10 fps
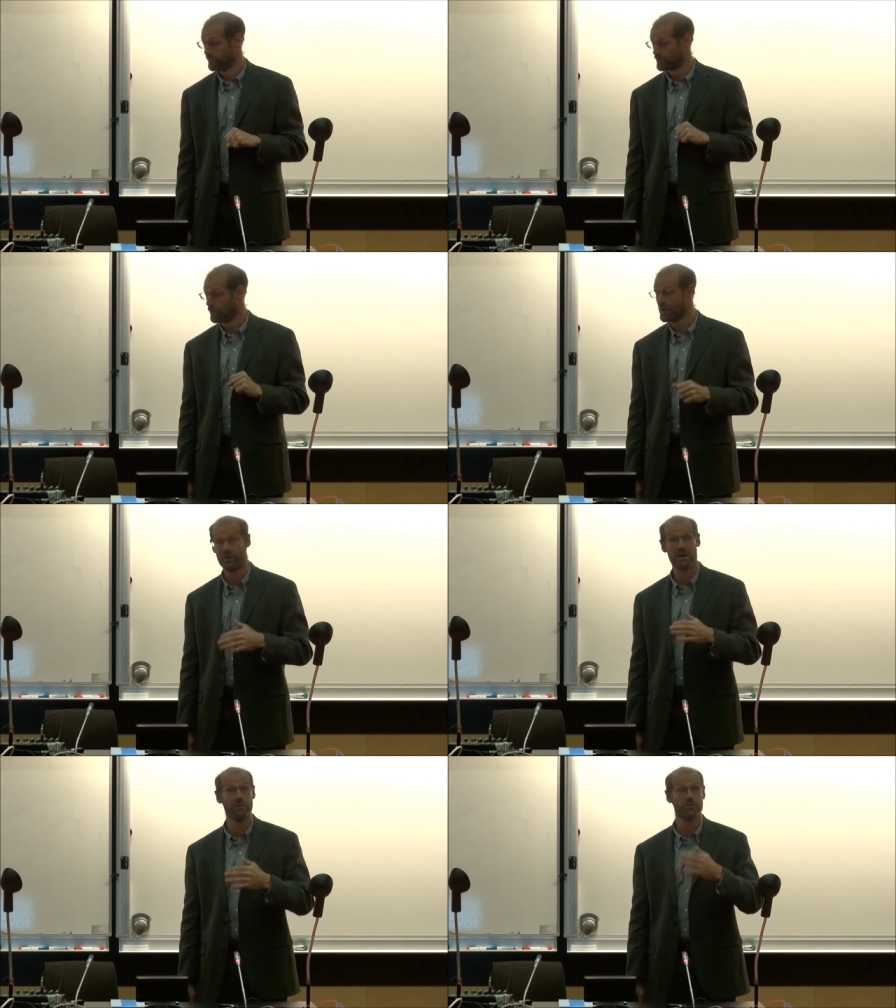So we
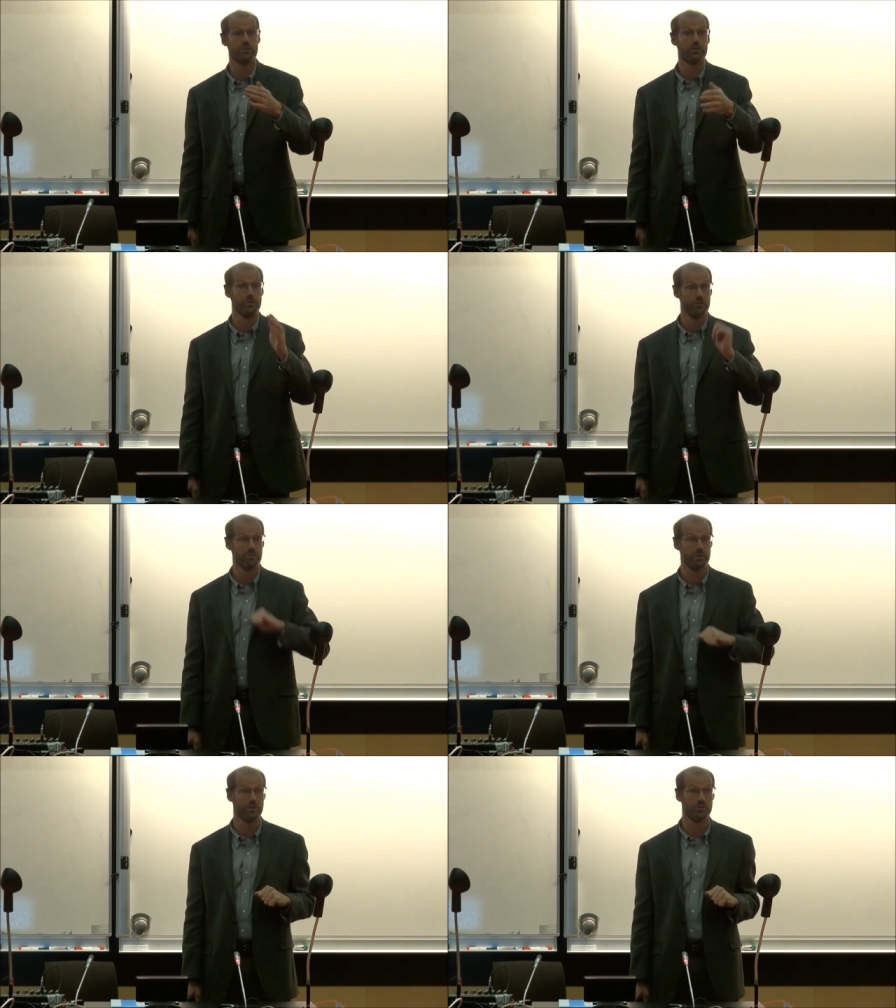are able to
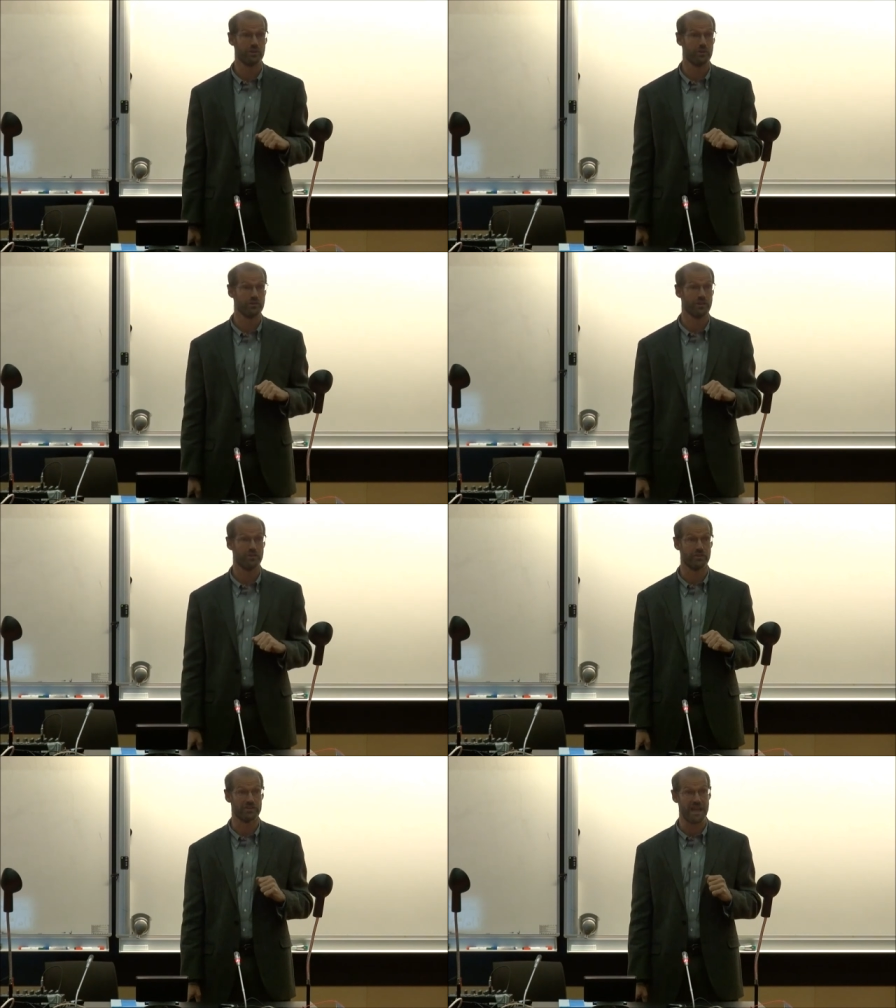re reproduce their
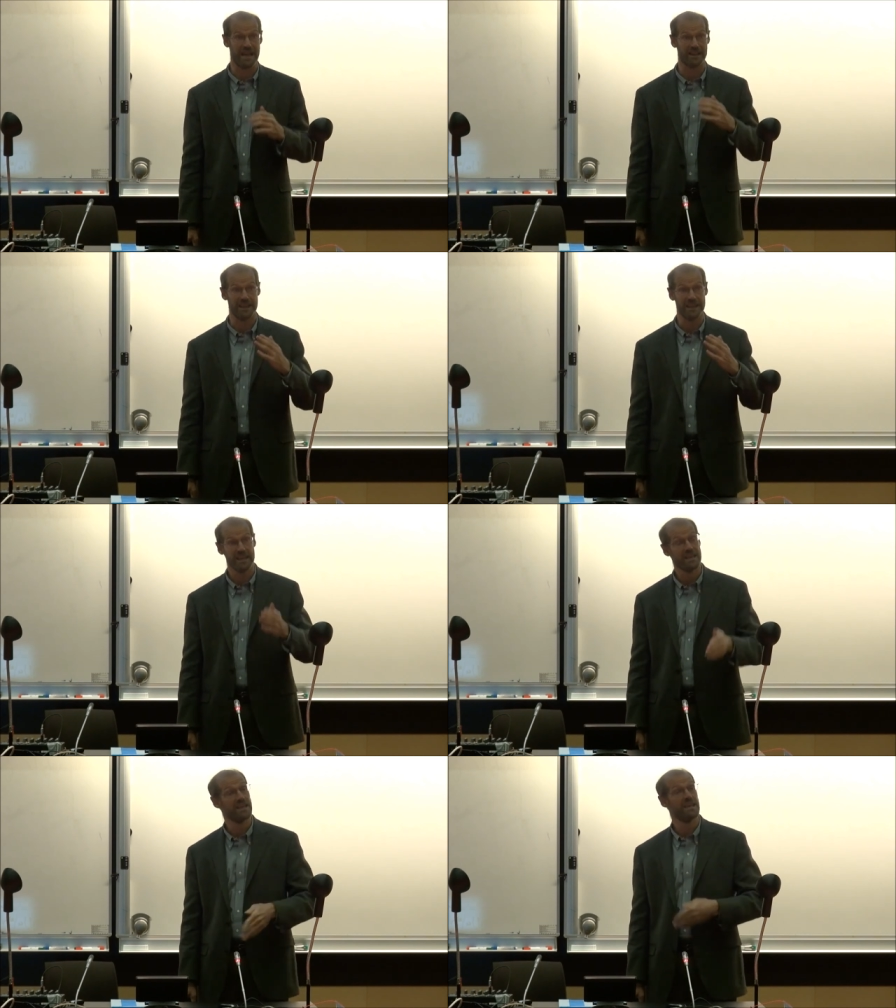results exactly,
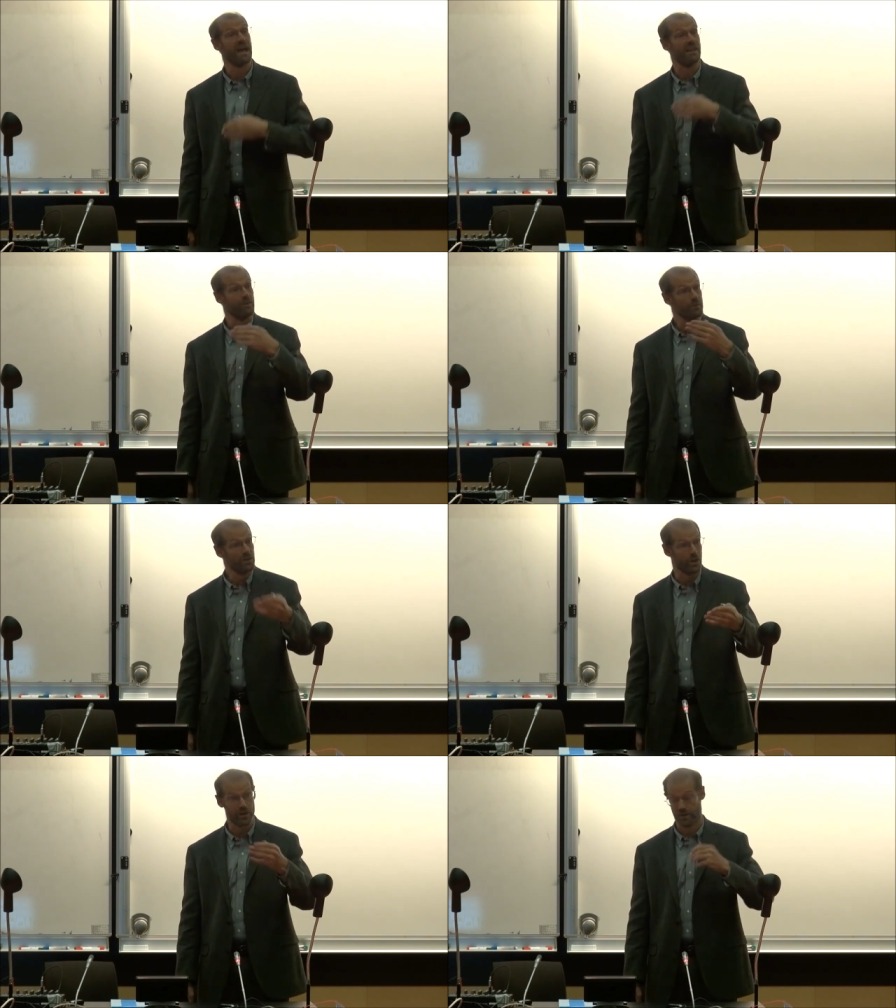and then we
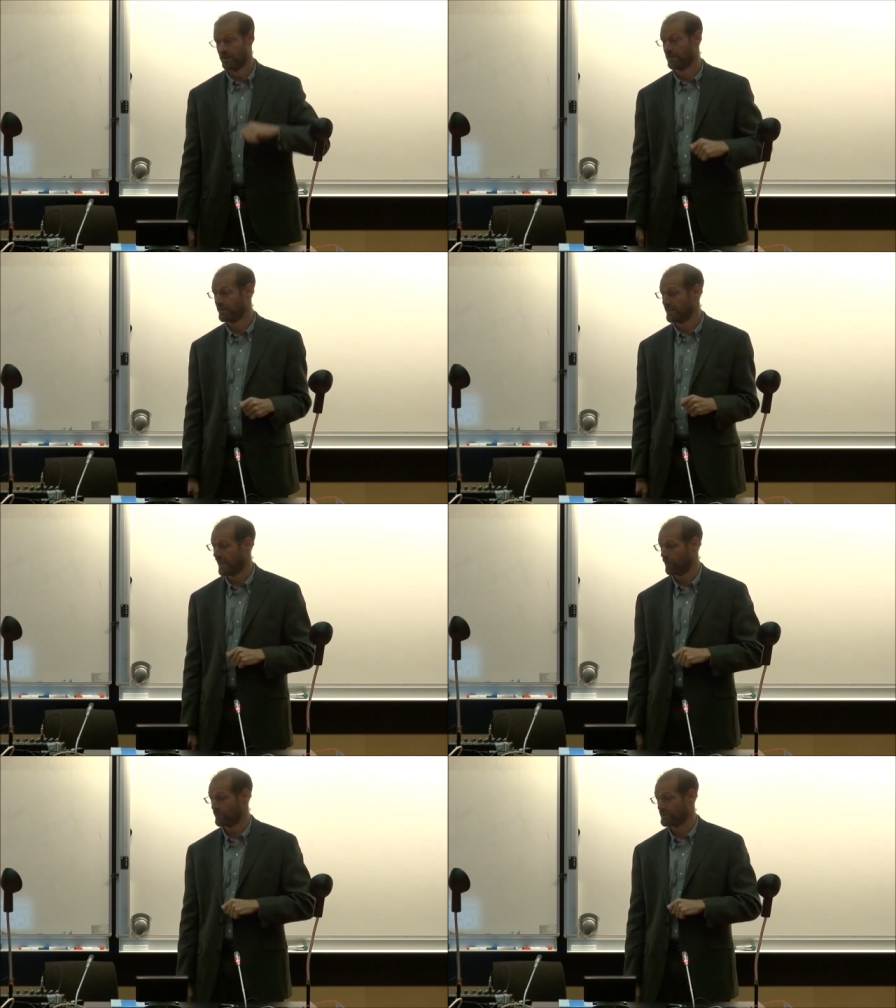look
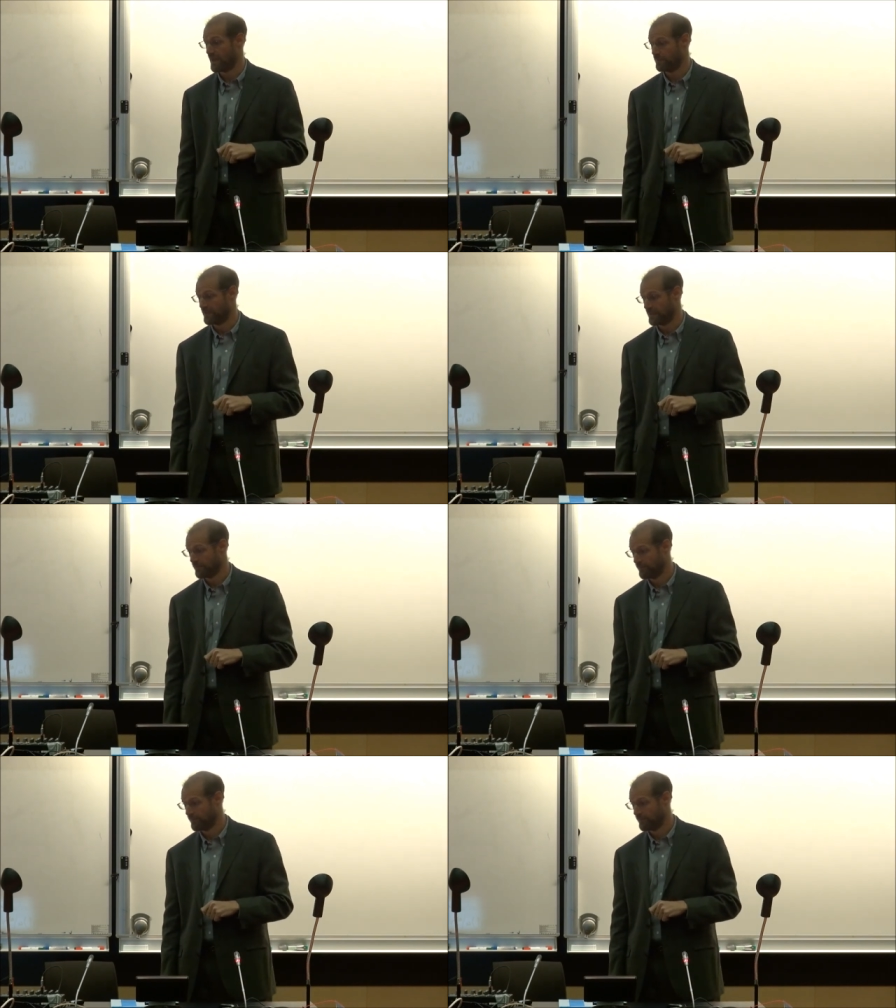at what's happening.